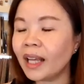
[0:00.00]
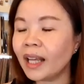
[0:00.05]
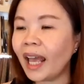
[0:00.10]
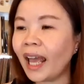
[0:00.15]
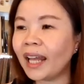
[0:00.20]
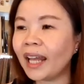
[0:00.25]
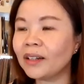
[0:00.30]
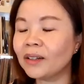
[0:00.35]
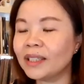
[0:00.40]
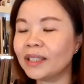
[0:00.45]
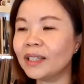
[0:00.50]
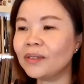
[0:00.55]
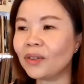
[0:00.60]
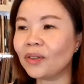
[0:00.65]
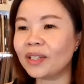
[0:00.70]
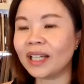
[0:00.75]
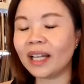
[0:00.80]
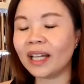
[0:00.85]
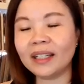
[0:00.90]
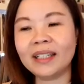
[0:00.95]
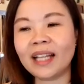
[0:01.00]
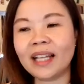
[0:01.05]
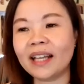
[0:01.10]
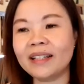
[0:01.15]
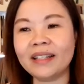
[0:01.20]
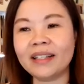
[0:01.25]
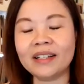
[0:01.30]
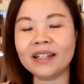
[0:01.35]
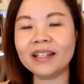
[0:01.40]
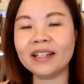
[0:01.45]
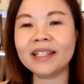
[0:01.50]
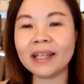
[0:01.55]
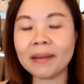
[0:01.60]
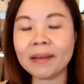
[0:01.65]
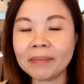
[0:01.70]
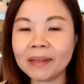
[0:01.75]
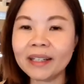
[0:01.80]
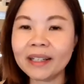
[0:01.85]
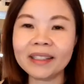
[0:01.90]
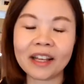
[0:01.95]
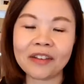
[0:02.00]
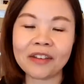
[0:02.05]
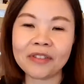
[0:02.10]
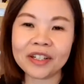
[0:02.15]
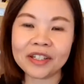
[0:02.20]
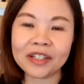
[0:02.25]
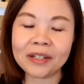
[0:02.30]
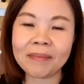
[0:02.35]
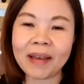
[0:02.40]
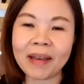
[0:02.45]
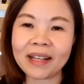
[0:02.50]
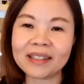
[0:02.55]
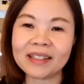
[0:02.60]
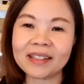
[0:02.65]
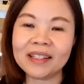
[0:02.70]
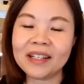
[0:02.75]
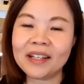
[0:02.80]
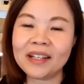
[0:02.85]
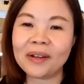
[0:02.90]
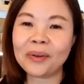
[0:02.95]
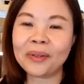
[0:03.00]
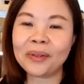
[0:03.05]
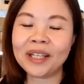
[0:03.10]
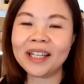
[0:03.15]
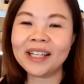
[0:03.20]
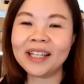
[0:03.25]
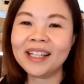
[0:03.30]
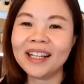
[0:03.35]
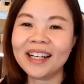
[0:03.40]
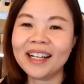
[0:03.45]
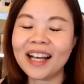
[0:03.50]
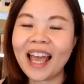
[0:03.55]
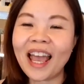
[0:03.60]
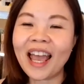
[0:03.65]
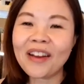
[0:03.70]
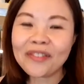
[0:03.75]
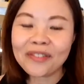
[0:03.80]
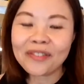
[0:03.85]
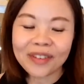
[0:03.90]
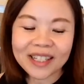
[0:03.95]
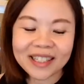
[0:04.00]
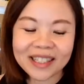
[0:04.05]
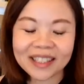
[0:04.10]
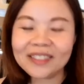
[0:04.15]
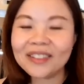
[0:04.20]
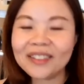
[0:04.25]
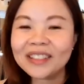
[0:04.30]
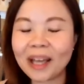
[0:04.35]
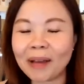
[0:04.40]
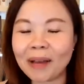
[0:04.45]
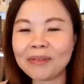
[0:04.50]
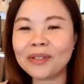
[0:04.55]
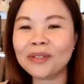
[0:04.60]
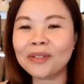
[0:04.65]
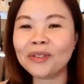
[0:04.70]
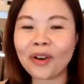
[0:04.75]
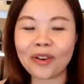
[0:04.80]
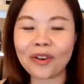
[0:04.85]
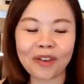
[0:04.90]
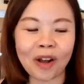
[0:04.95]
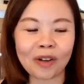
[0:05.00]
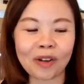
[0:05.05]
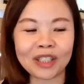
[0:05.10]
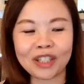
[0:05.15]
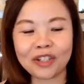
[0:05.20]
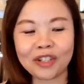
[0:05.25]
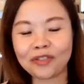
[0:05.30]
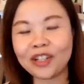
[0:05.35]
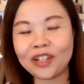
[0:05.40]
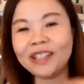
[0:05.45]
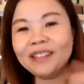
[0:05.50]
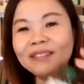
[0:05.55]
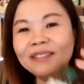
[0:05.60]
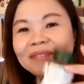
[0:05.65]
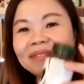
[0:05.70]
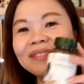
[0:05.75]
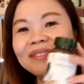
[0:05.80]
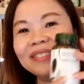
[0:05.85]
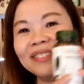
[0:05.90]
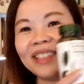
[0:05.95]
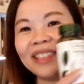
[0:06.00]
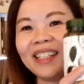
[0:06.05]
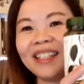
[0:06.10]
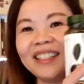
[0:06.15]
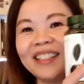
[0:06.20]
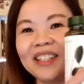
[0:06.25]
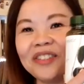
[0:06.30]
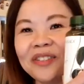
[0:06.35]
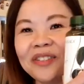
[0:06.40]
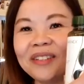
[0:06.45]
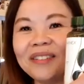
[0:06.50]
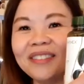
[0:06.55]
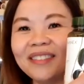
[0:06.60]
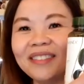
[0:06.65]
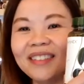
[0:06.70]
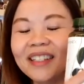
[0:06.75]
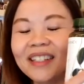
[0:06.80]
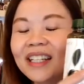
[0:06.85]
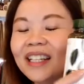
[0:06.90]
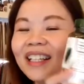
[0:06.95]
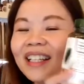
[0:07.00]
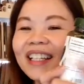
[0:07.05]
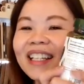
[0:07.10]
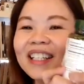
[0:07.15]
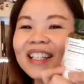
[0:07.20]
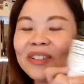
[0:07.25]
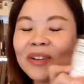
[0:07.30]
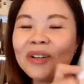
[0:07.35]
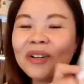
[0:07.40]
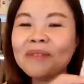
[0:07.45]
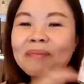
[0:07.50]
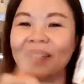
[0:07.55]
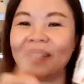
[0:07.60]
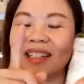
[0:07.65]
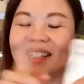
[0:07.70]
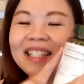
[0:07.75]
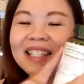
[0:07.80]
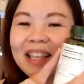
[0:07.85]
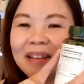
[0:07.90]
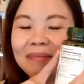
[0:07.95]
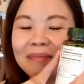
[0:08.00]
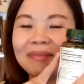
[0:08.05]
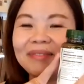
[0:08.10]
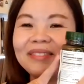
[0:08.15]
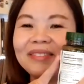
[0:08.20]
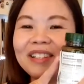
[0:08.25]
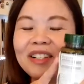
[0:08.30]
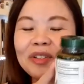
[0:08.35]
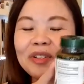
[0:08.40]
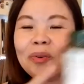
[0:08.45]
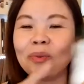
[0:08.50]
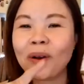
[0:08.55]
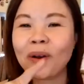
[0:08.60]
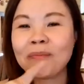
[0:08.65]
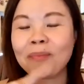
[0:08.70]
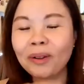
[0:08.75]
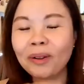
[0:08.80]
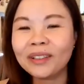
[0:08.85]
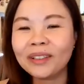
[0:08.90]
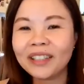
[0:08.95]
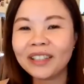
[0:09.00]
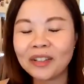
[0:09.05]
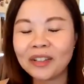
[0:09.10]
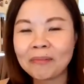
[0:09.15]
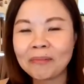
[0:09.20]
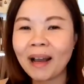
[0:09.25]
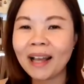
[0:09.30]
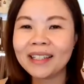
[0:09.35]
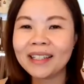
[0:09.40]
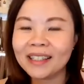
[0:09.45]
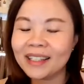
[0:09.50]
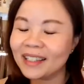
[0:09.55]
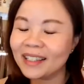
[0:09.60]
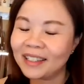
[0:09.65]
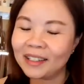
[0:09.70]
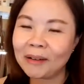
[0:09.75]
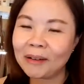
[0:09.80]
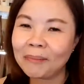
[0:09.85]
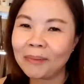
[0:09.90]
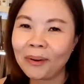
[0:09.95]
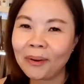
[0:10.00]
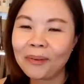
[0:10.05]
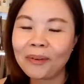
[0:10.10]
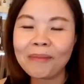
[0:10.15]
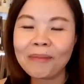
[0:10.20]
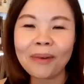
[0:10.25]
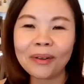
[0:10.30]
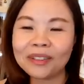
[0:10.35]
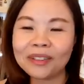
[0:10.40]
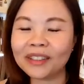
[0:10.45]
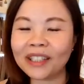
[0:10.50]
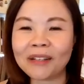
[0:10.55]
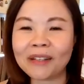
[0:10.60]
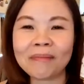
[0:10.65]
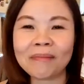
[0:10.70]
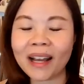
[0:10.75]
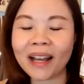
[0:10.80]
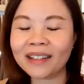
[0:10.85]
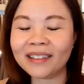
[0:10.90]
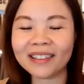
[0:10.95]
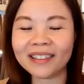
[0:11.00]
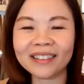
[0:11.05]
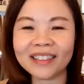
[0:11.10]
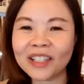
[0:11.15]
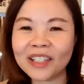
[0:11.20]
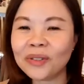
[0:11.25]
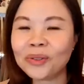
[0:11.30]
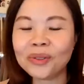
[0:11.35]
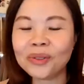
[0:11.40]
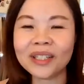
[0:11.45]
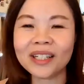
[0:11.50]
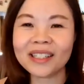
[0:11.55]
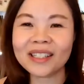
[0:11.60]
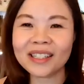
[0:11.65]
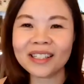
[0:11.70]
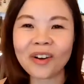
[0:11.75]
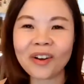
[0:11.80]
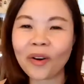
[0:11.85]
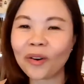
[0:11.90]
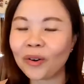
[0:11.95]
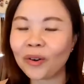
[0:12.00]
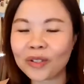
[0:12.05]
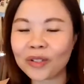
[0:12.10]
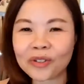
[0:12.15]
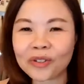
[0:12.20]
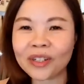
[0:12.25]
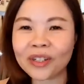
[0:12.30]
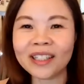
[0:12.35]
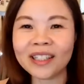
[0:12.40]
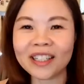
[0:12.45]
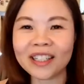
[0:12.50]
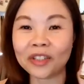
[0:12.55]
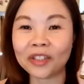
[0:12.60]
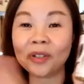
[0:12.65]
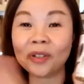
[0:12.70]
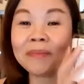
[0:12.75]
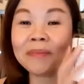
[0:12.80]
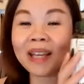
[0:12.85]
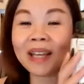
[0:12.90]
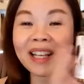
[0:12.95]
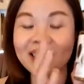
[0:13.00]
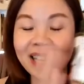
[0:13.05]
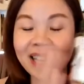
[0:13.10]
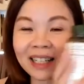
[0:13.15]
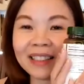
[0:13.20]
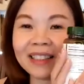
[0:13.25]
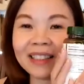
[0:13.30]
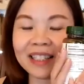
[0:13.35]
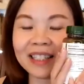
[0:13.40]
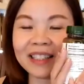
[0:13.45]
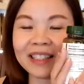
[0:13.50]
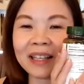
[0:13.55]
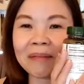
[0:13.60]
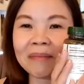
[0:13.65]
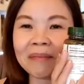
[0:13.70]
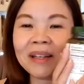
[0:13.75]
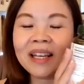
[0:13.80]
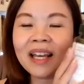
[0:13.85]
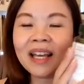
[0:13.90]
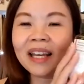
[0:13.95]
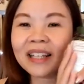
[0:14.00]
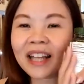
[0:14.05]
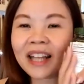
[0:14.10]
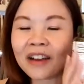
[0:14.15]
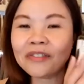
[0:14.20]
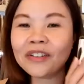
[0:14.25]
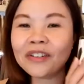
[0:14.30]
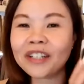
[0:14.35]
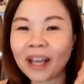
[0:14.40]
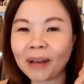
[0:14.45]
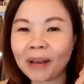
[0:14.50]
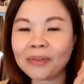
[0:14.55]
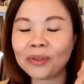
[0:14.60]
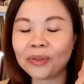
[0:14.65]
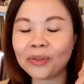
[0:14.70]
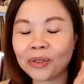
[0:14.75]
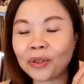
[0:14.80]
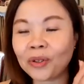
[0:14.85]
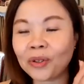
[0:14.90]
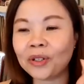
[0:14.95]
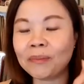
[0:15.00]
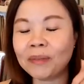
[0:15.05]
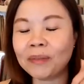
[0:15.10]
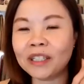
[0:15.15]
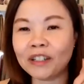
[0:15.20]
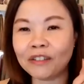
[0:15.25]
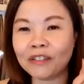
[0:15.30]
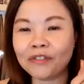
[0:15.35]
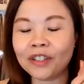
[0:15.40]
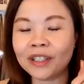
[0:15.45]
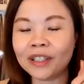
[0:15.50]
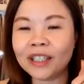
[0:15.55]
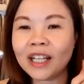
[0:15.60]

and in terms of standardization, same thing like Reishimax. Okay, every single capsule of our Tegreen, okay, Tegreen is going to be the same. So one bottle that you buy here in Singapore, one bottle that you buy in Indonesia or Australia, it's going to be exactly the same. And every capsule is going to be different.